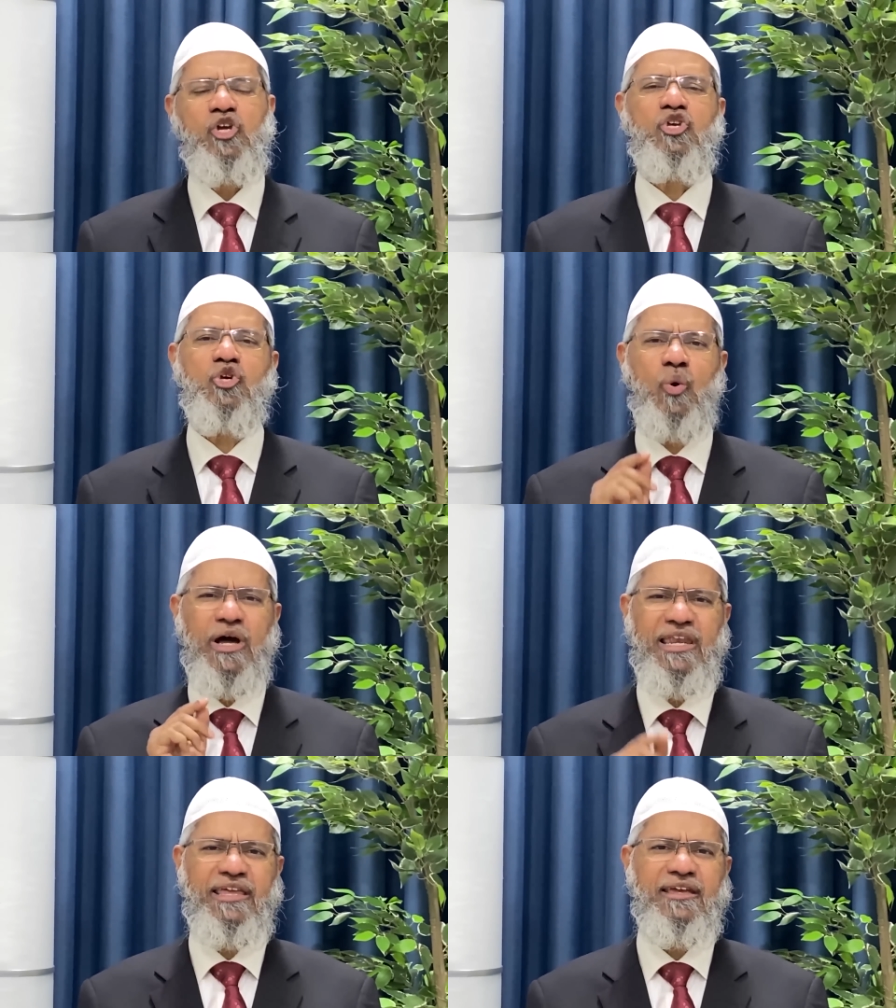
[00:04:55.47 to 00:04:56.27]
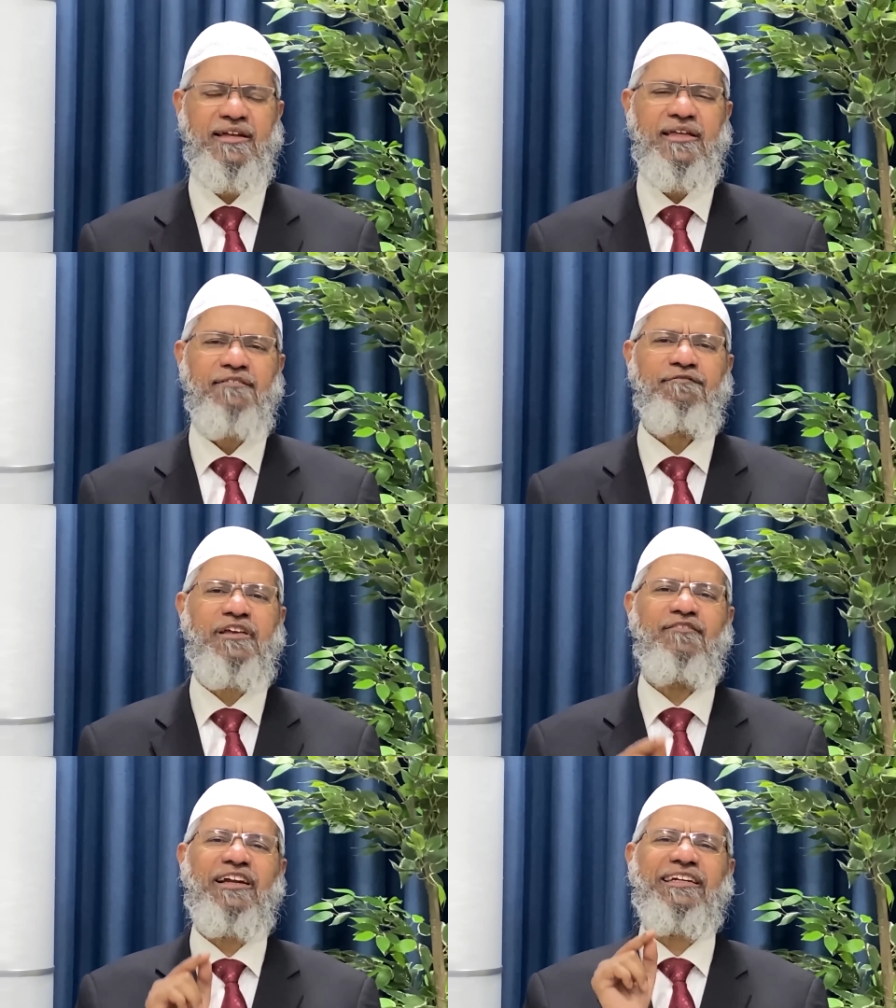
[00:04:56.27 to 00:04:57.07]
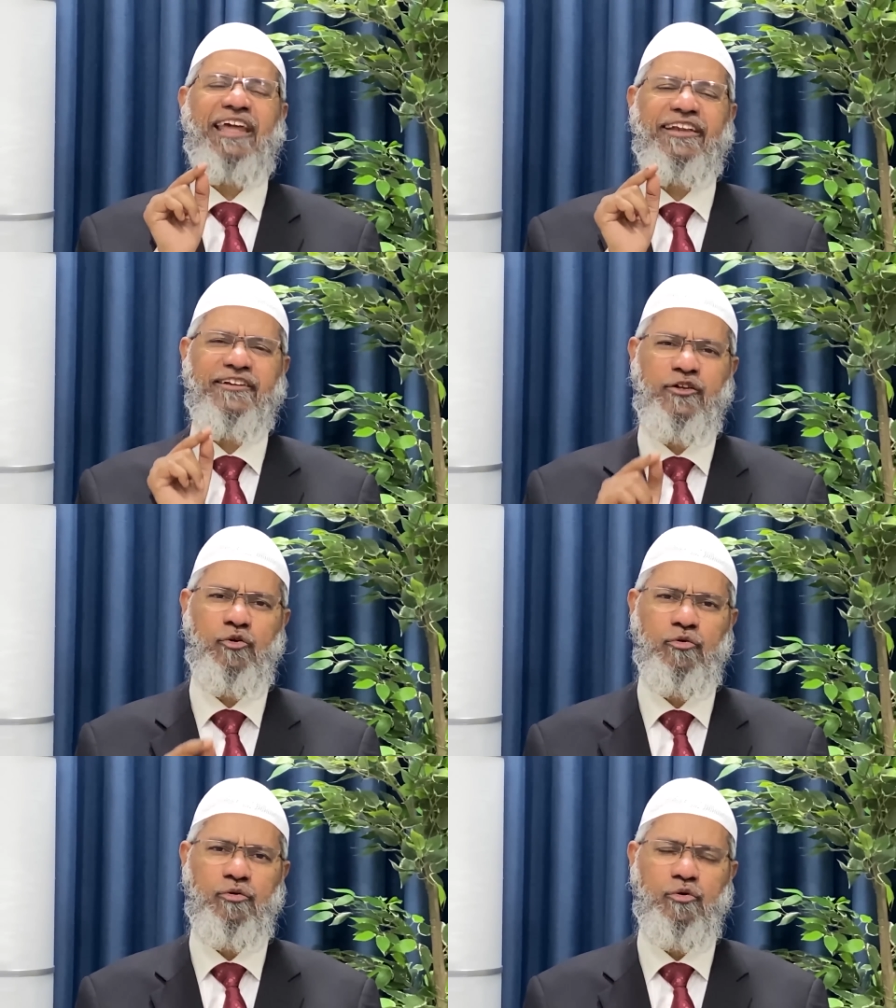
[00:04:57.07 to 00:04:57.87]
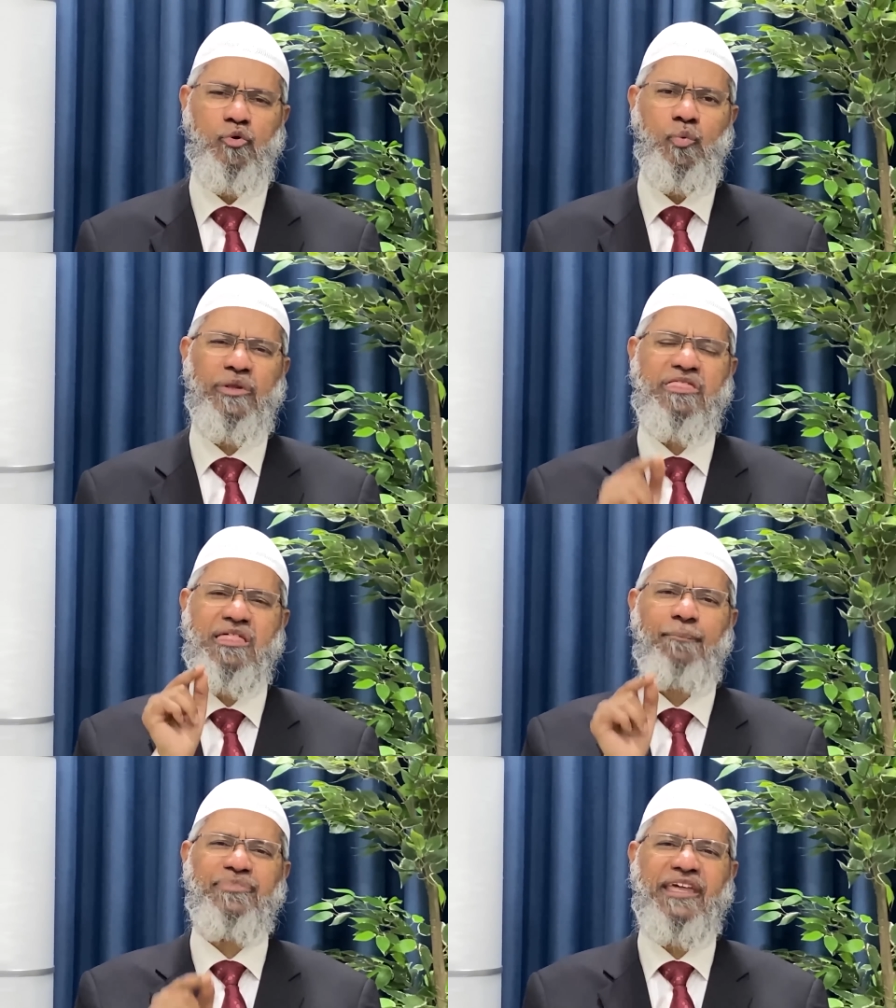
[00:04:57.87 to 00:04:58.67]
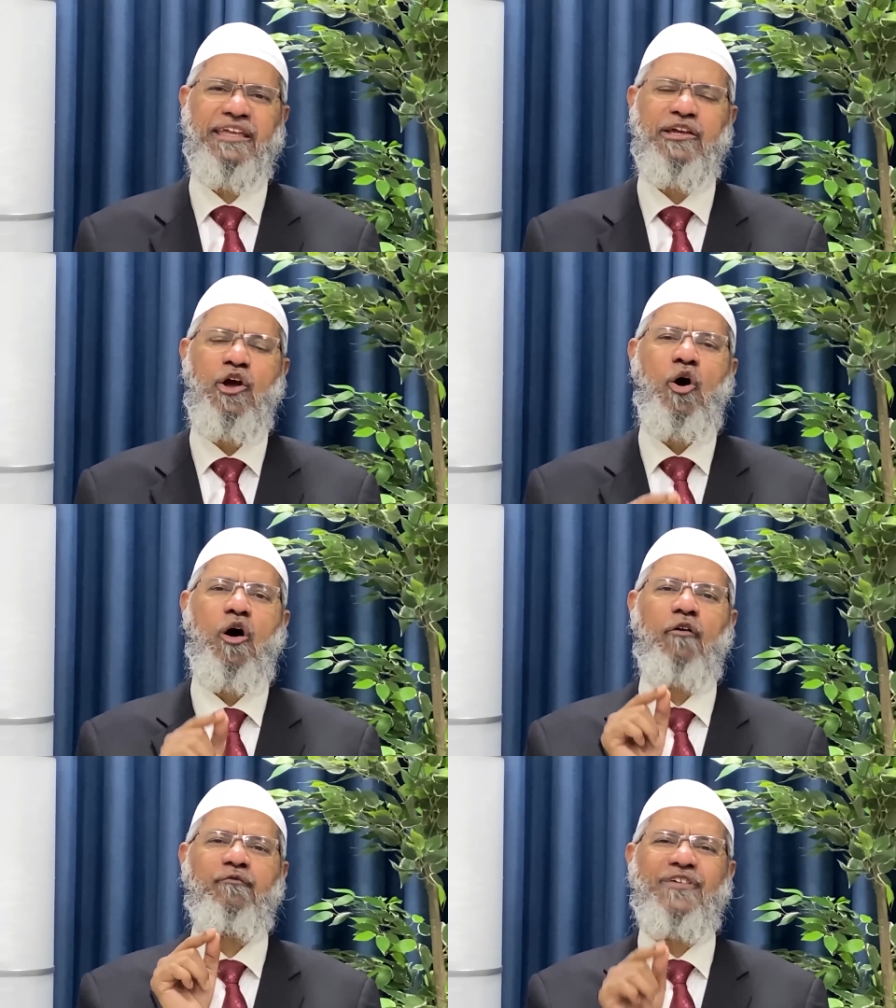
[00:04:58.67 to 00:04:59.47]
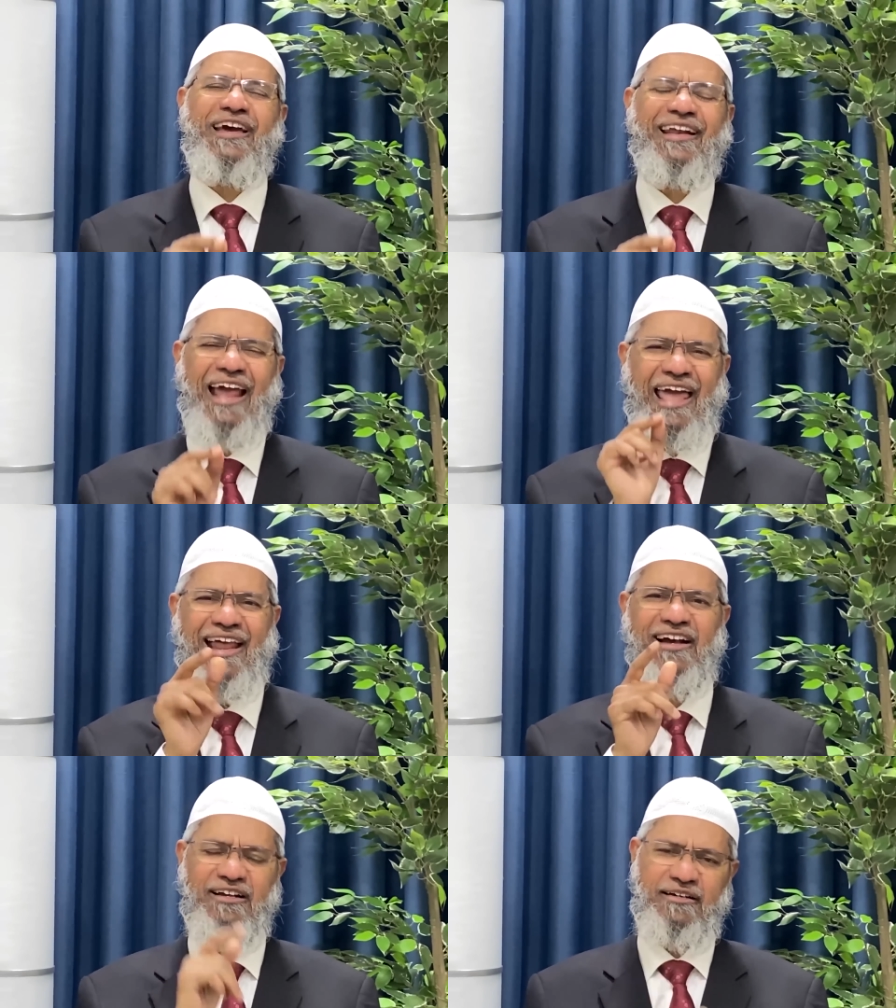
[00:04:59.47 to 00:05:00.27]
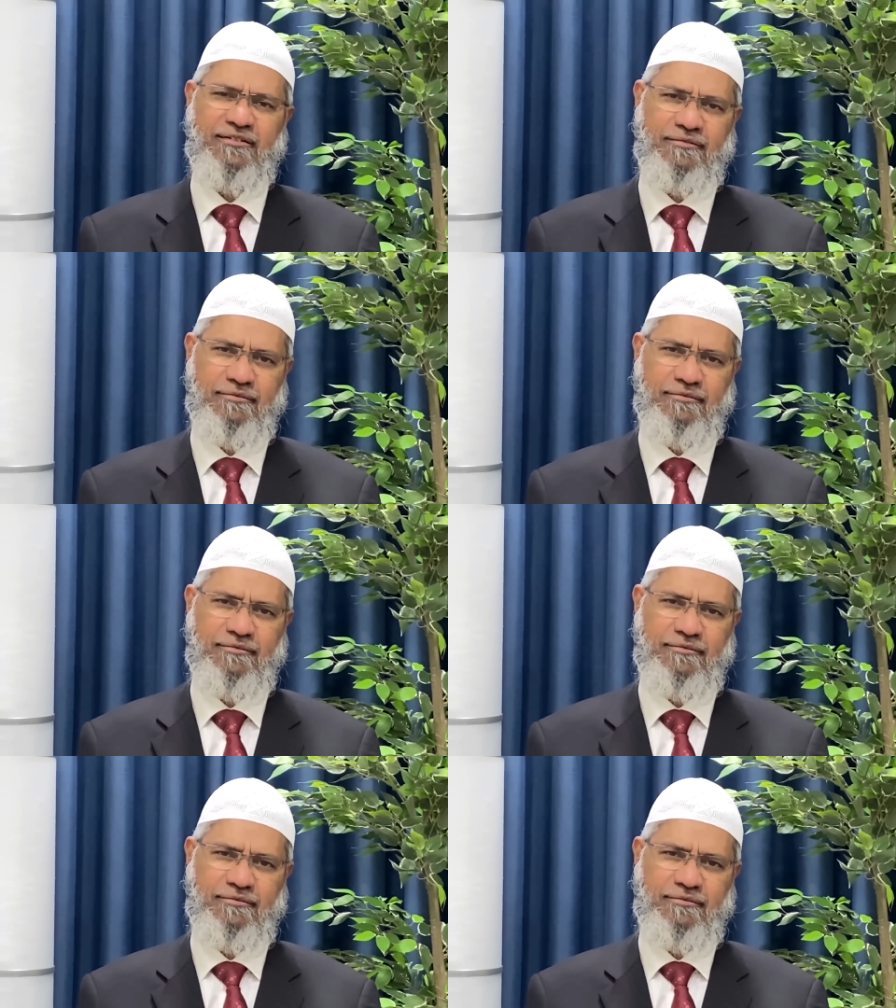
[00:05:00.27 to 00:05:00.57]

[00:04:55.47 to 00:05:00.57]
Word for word: Surely we will test you with something of fear and hunger,